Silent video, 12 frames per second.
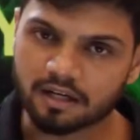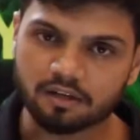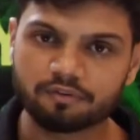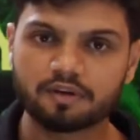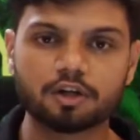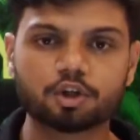
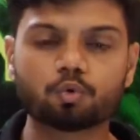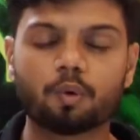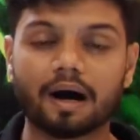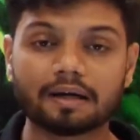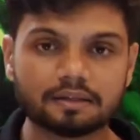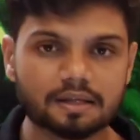difficult to
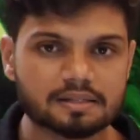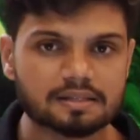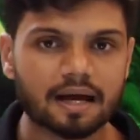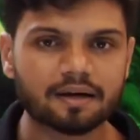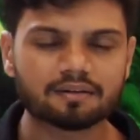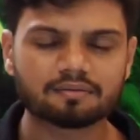
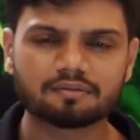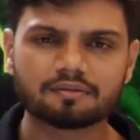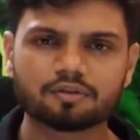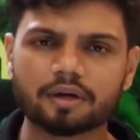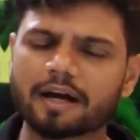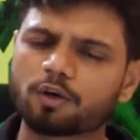understand
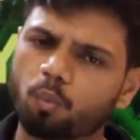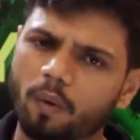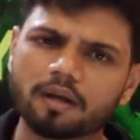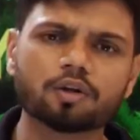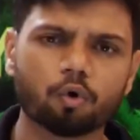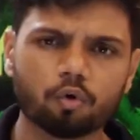at
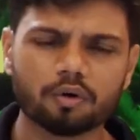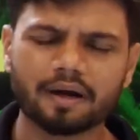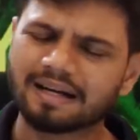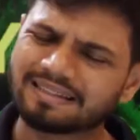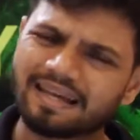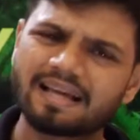one go.
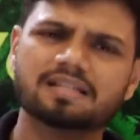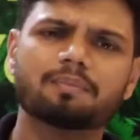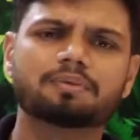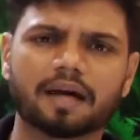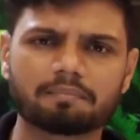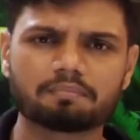It'll take some
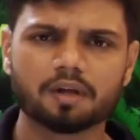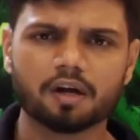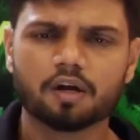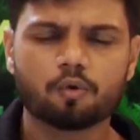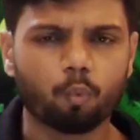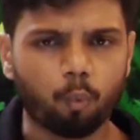time.
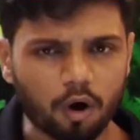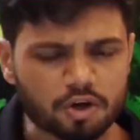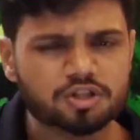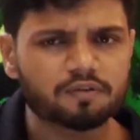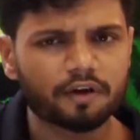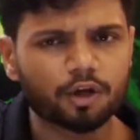Watch
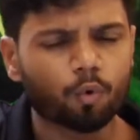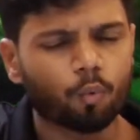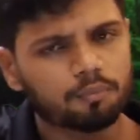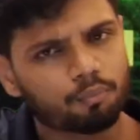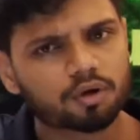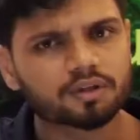the video
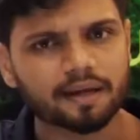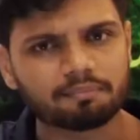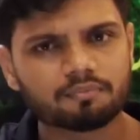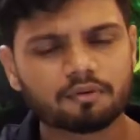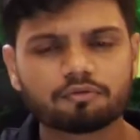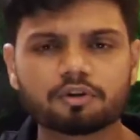one more
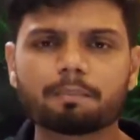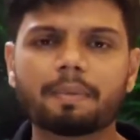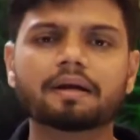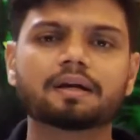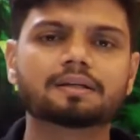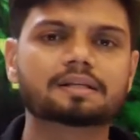time for a
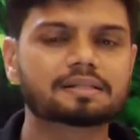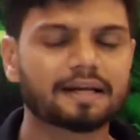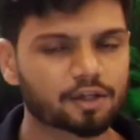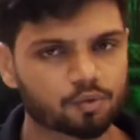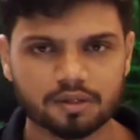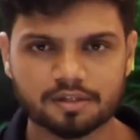better
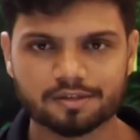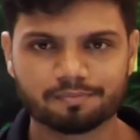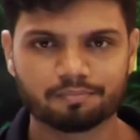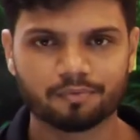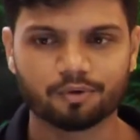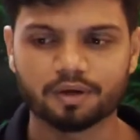understanding, students.
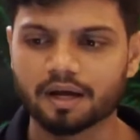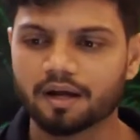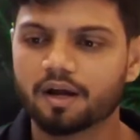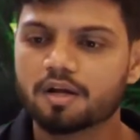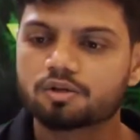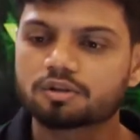Okay,
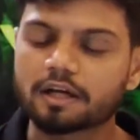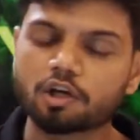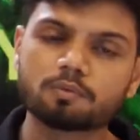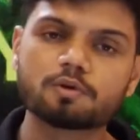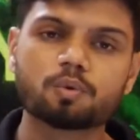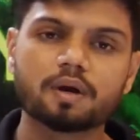so thank you so
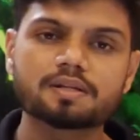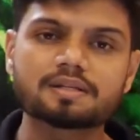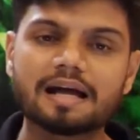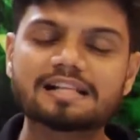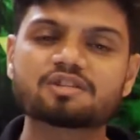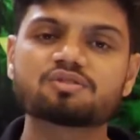much, students.
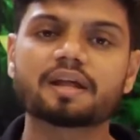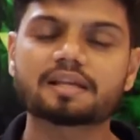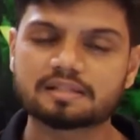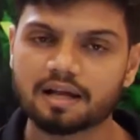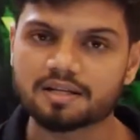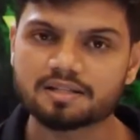I'll see you in the next
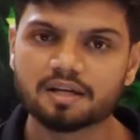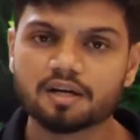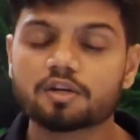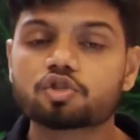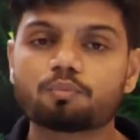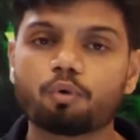class.
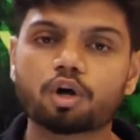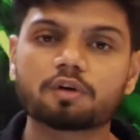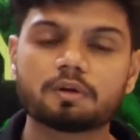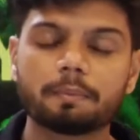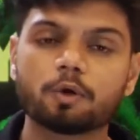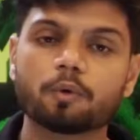Tomorrow
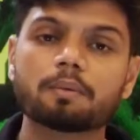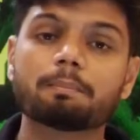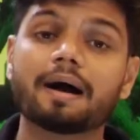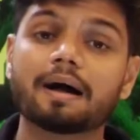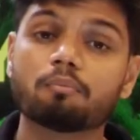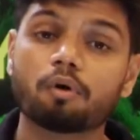we'll be doing
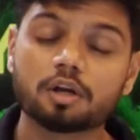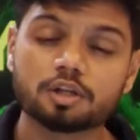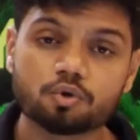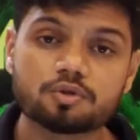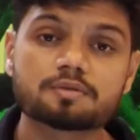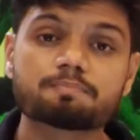
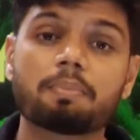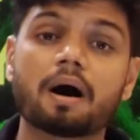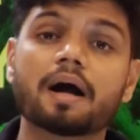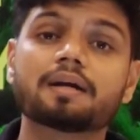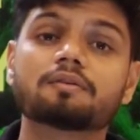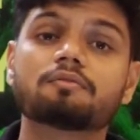biomolecules
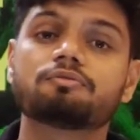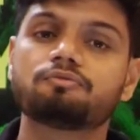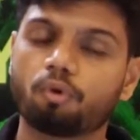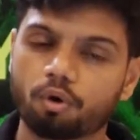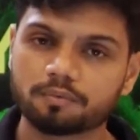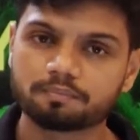part
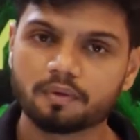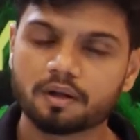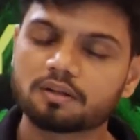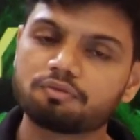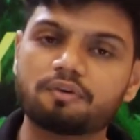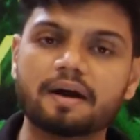4,
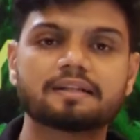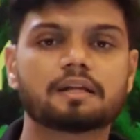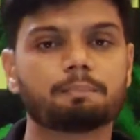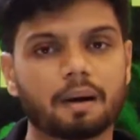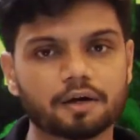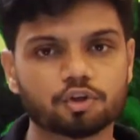the final
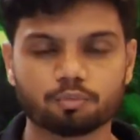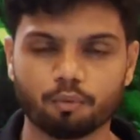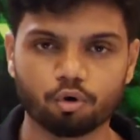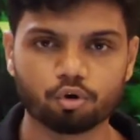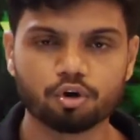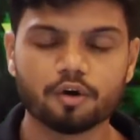part
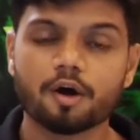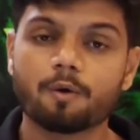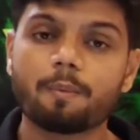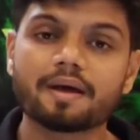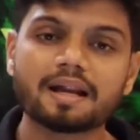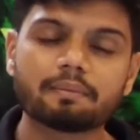tomorrow,
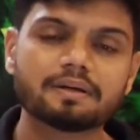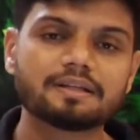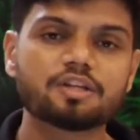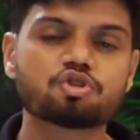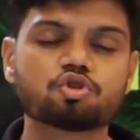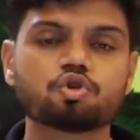where I'll be
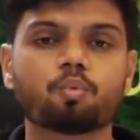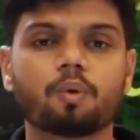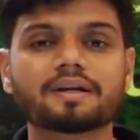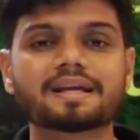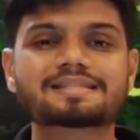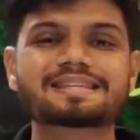teaching you
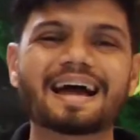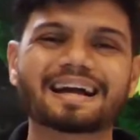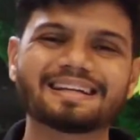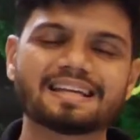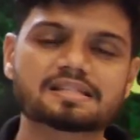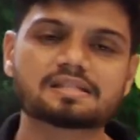what
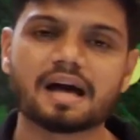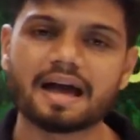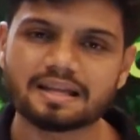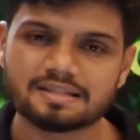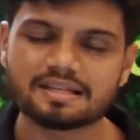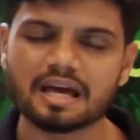exactly is the
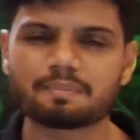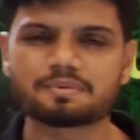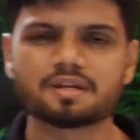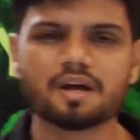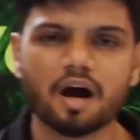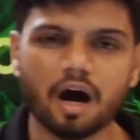enzymes,
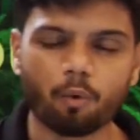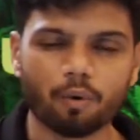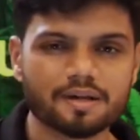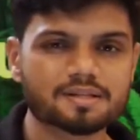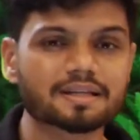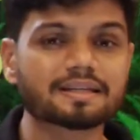what
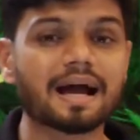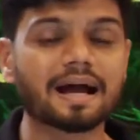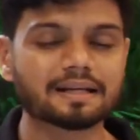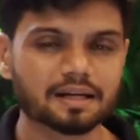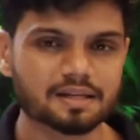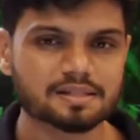is the
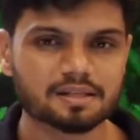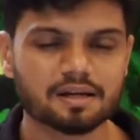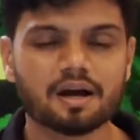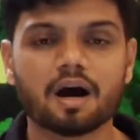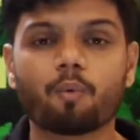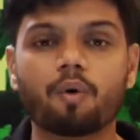catalyst,
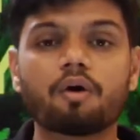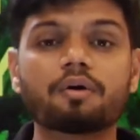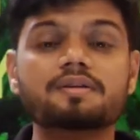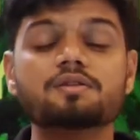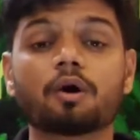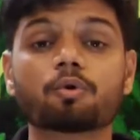how
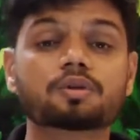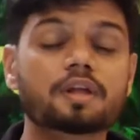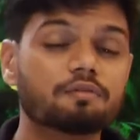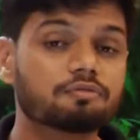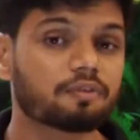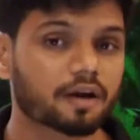do
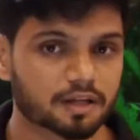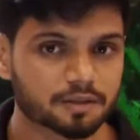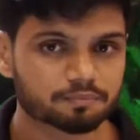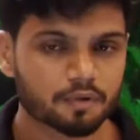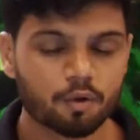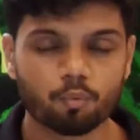they work,
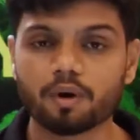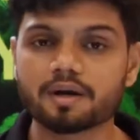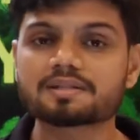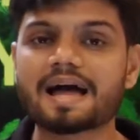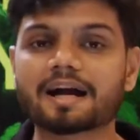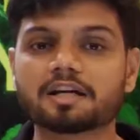what is
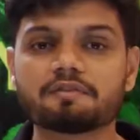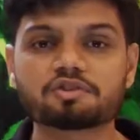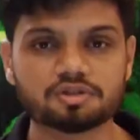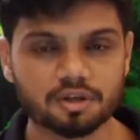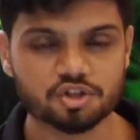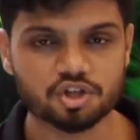the
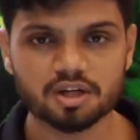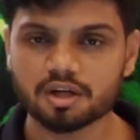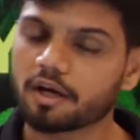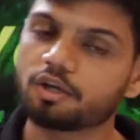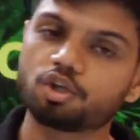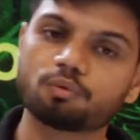activation energy
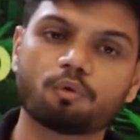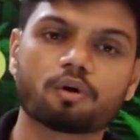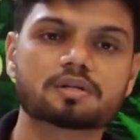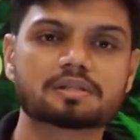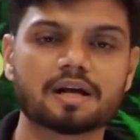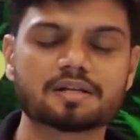in
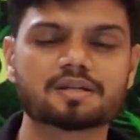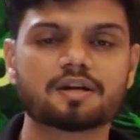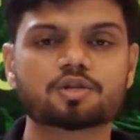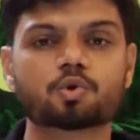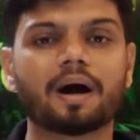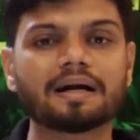tomorrow's class.
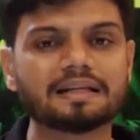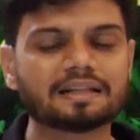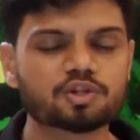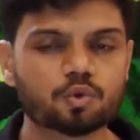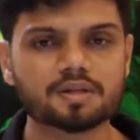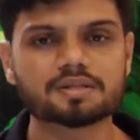So until
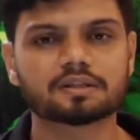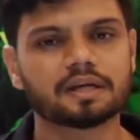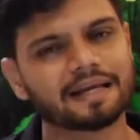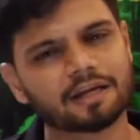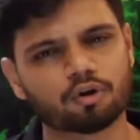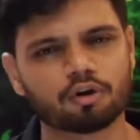then, students,
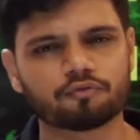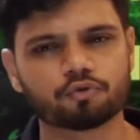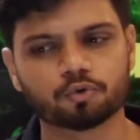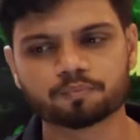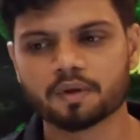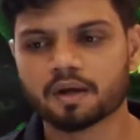take care all of
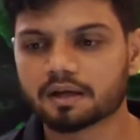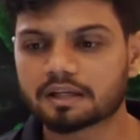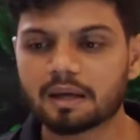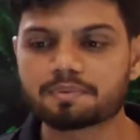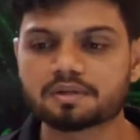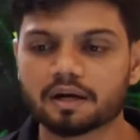you,
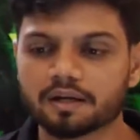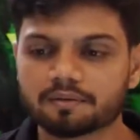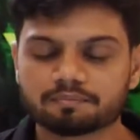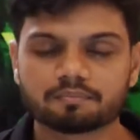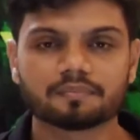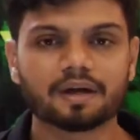keep
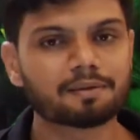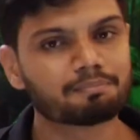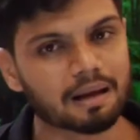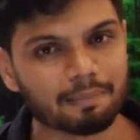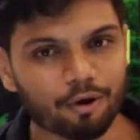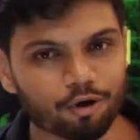studying, and
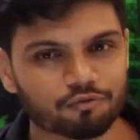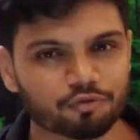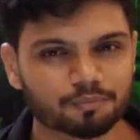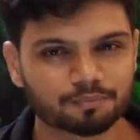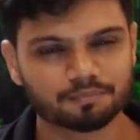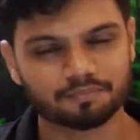bye bye all of you.
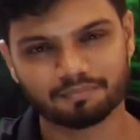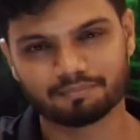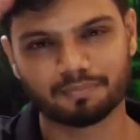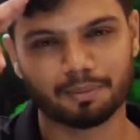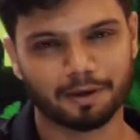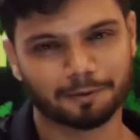
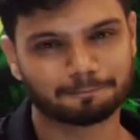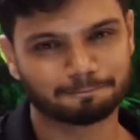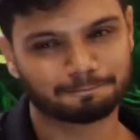Bye bye.